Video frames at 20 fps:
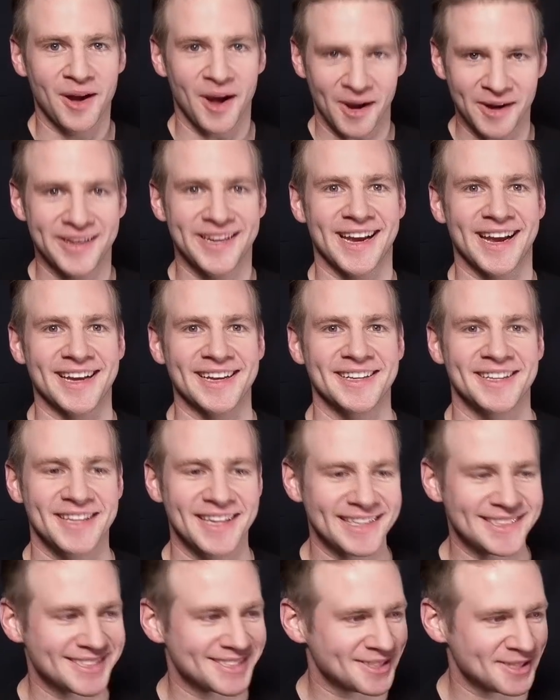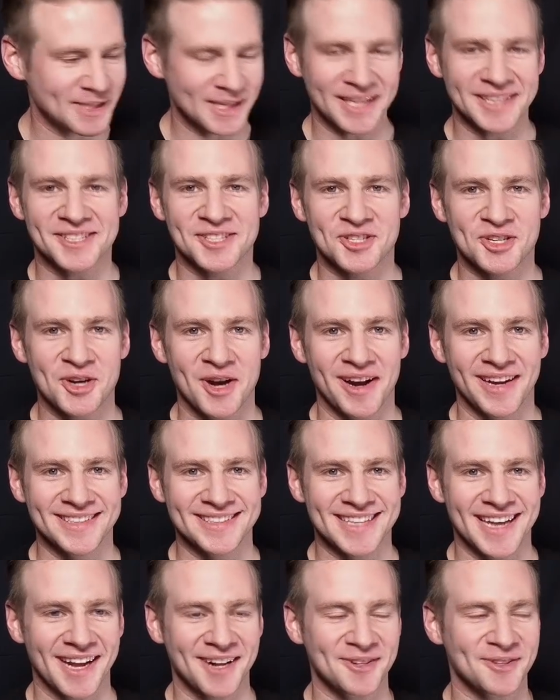Okay, let's try
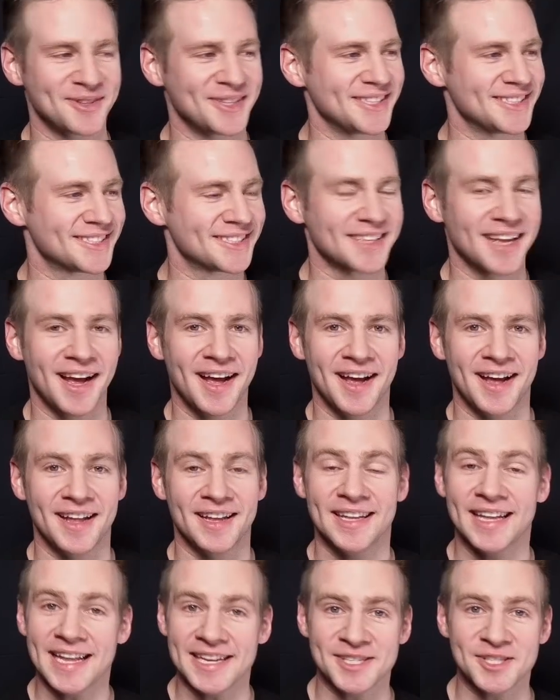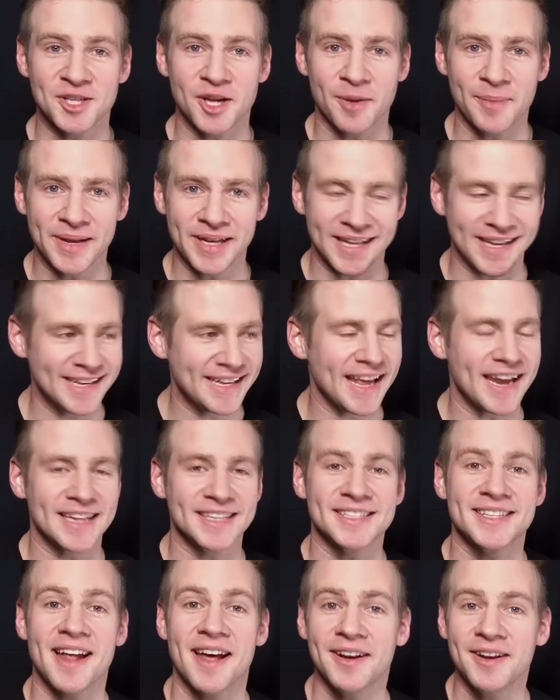and tackle this. Ladies and gentlemen, in
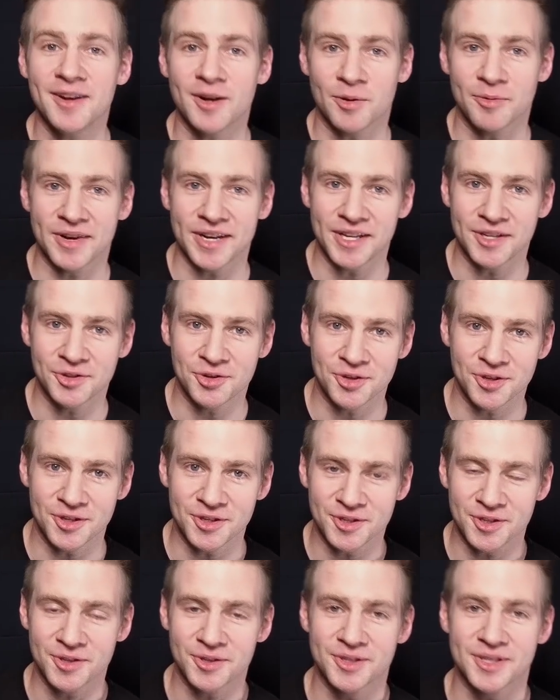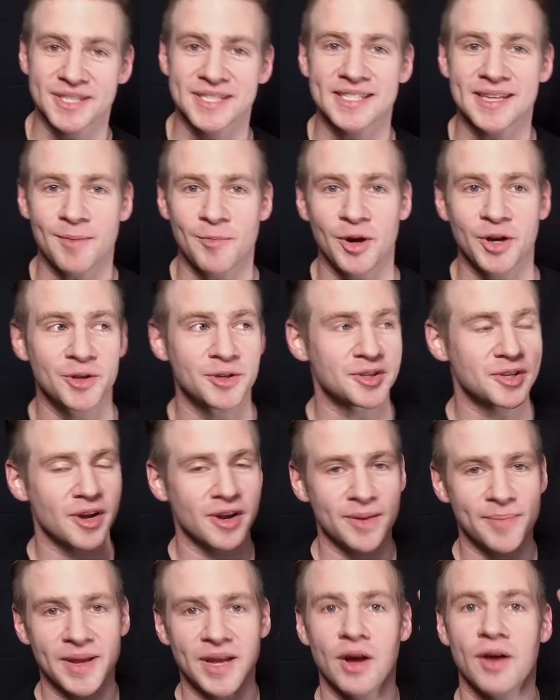getting started, I want to introduce you to someone who's
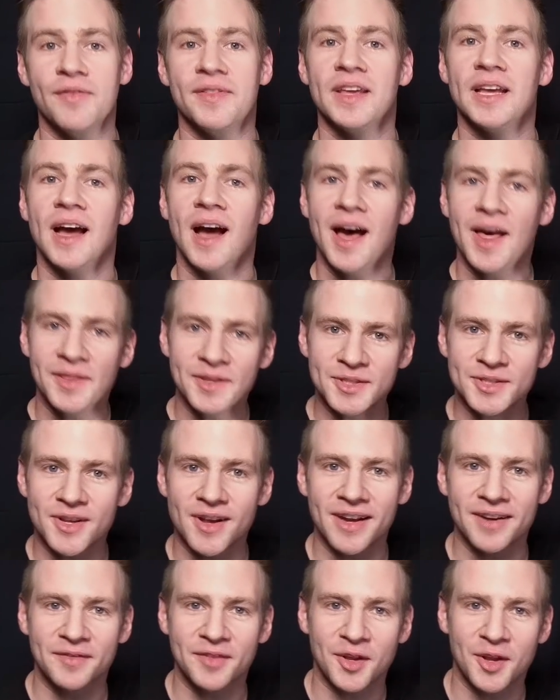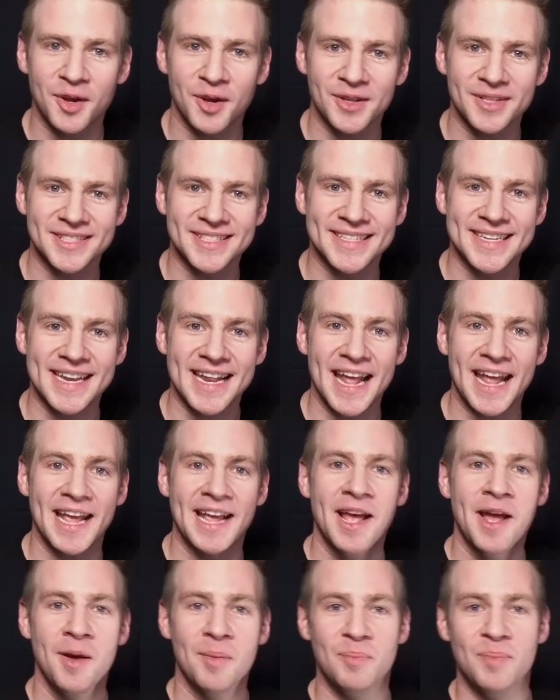going to be on the other side of the curtains
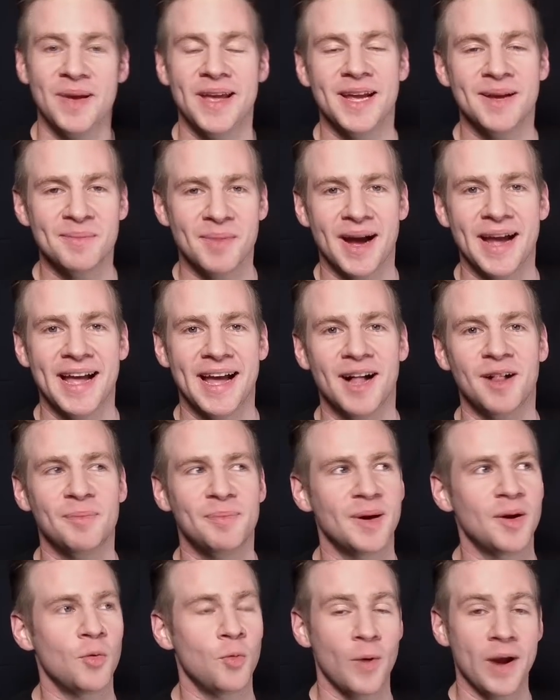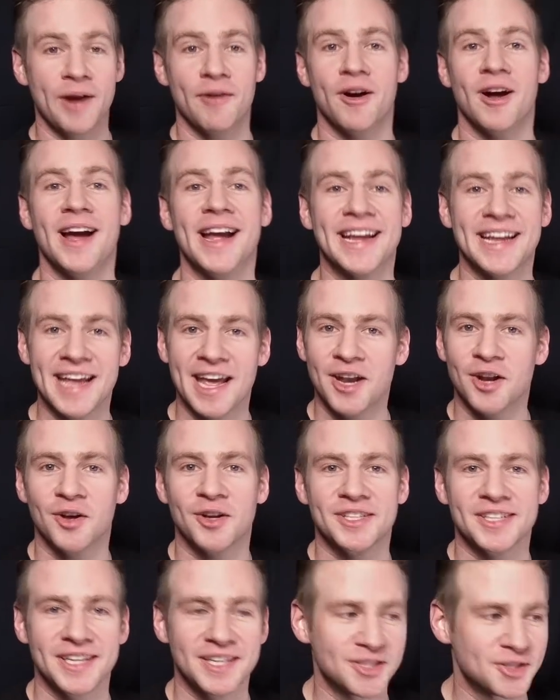today, being my helper where I
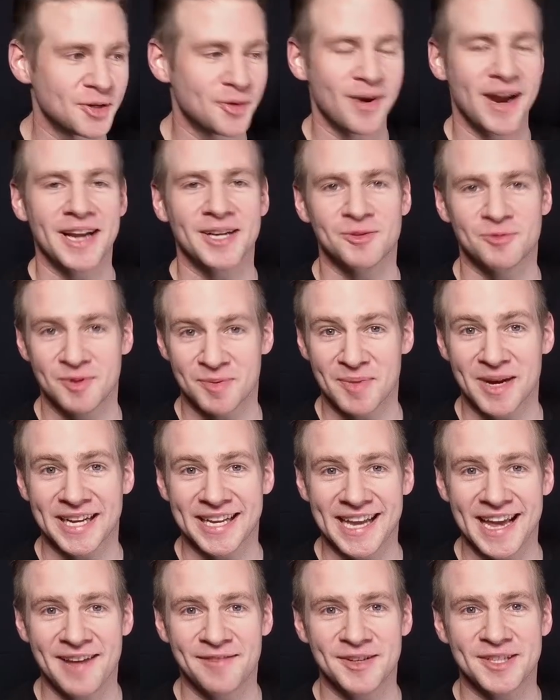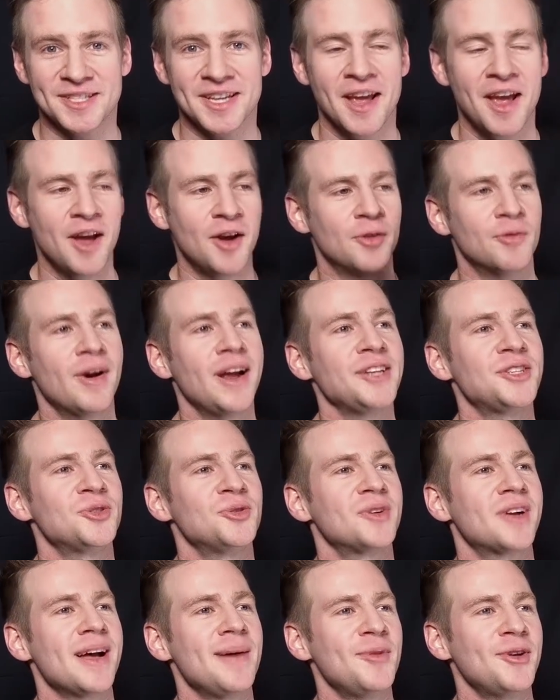cannot interact with my canvas.
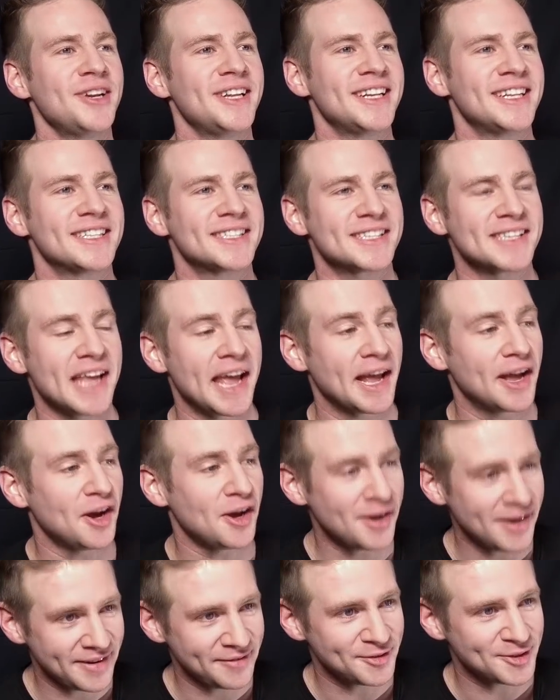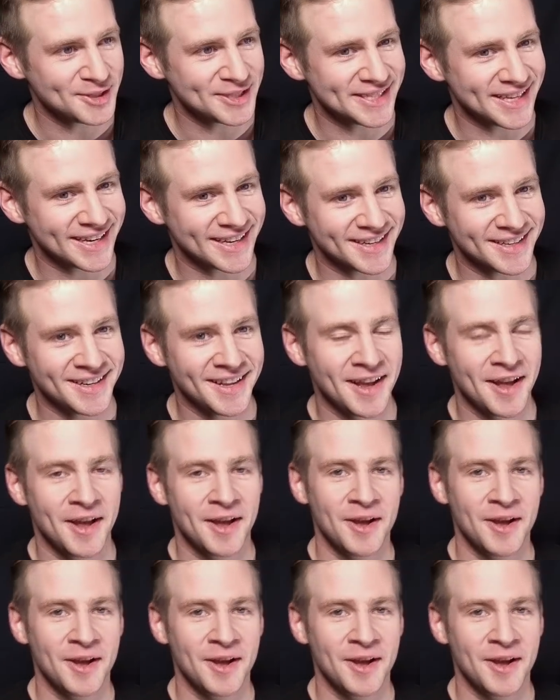Rachel, come on in and say hi for a second.